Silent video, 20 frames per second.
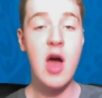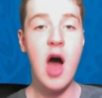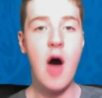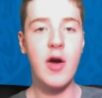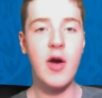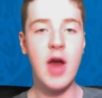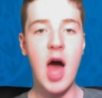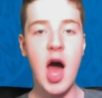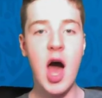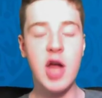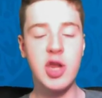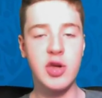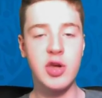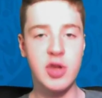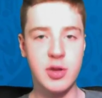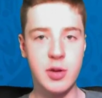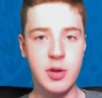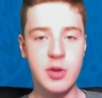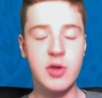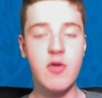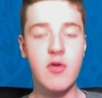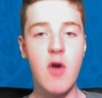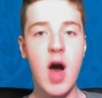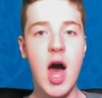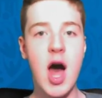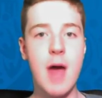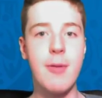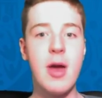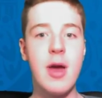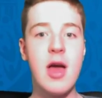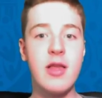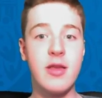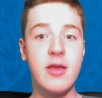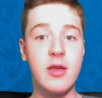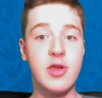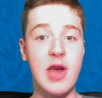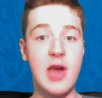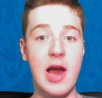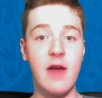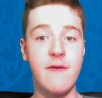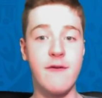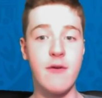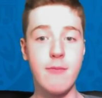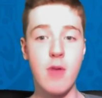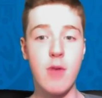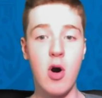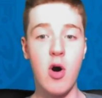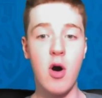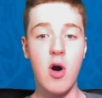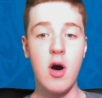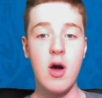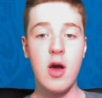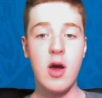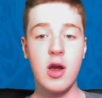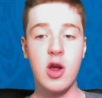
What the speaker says: I would urge you to subscribe to the channel for more